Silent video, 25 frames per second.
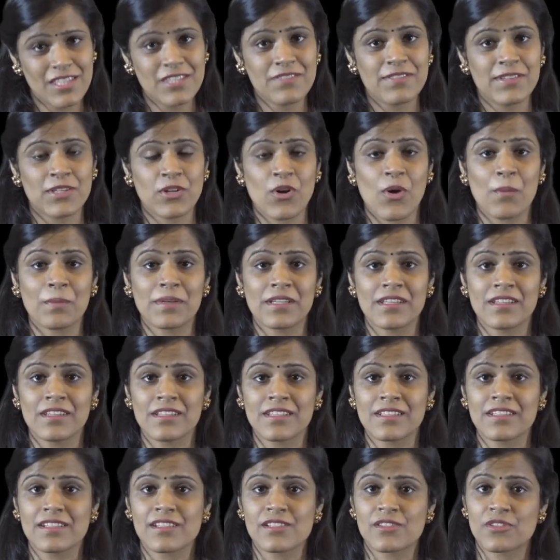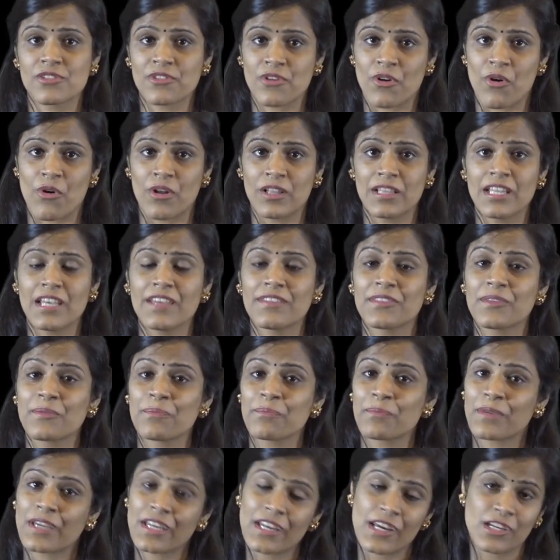This phenomenon is called
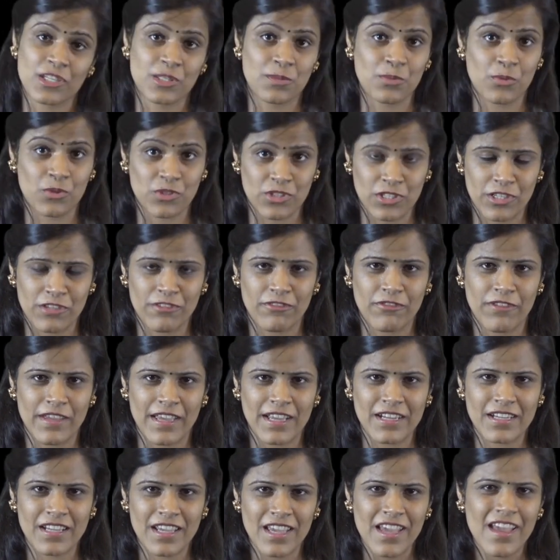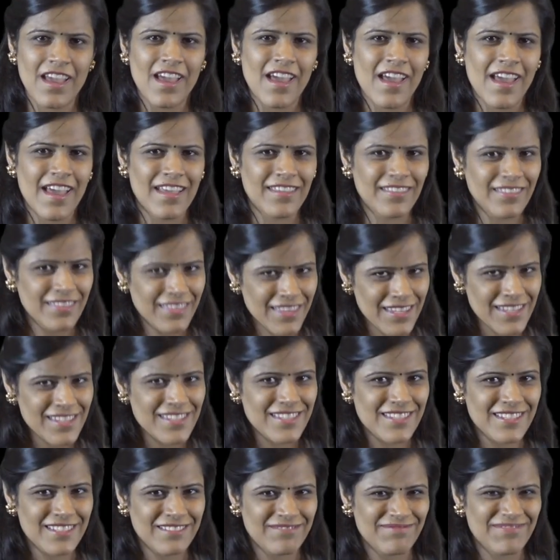the mere exposure effect, and
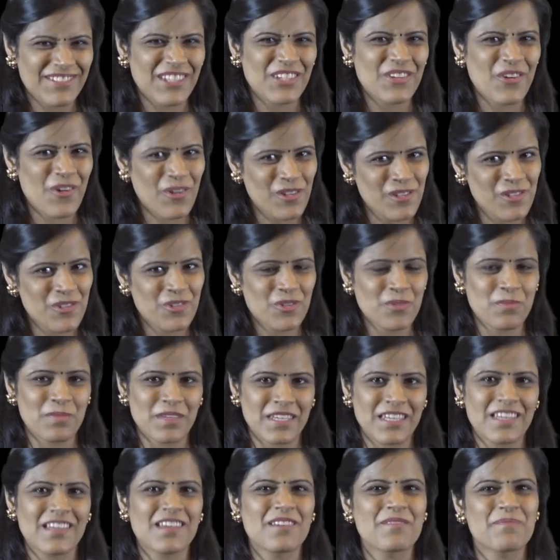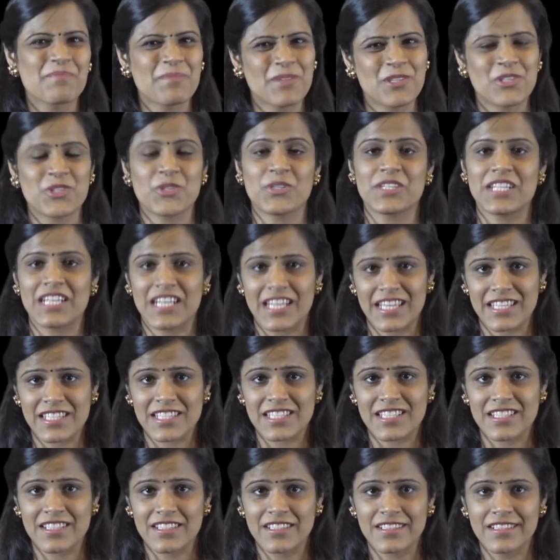this can also be
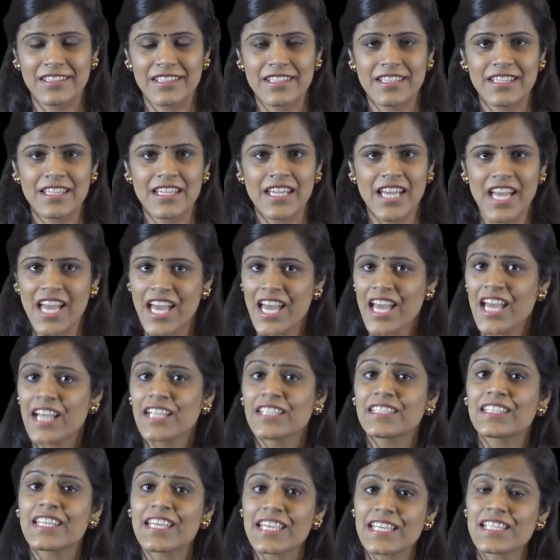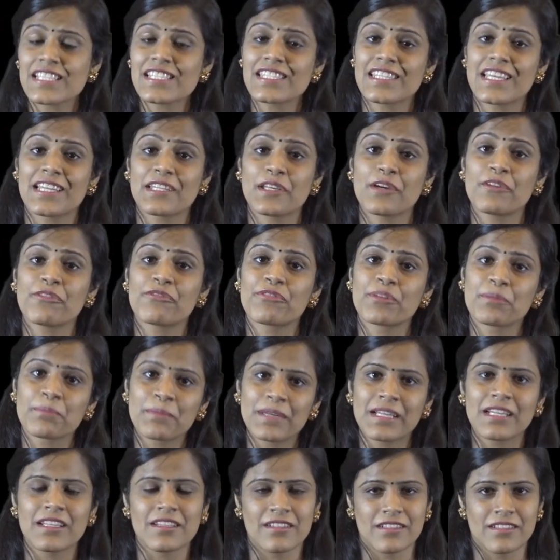misutilized. Things that are
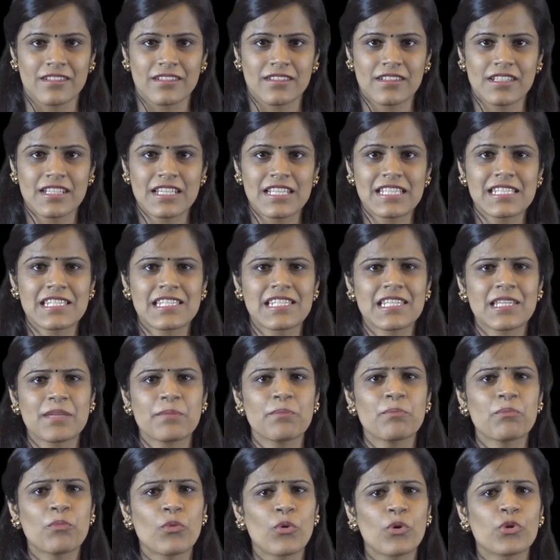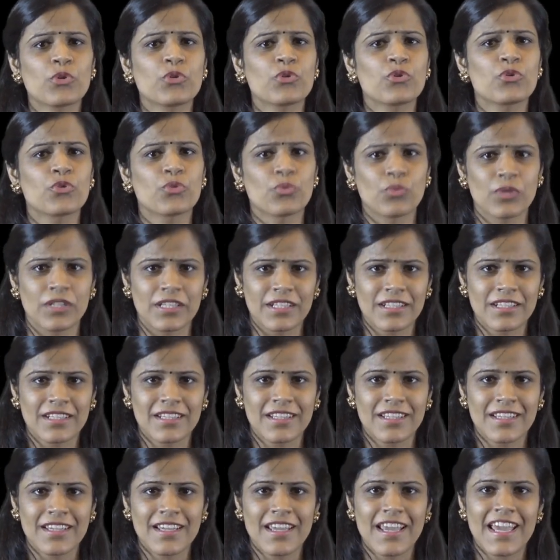familiar seem more truer,
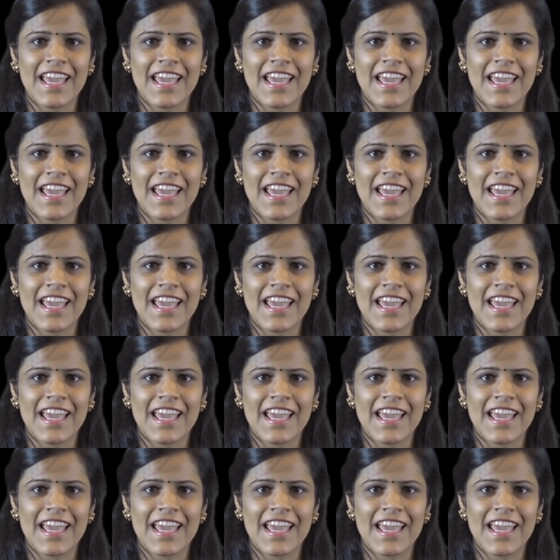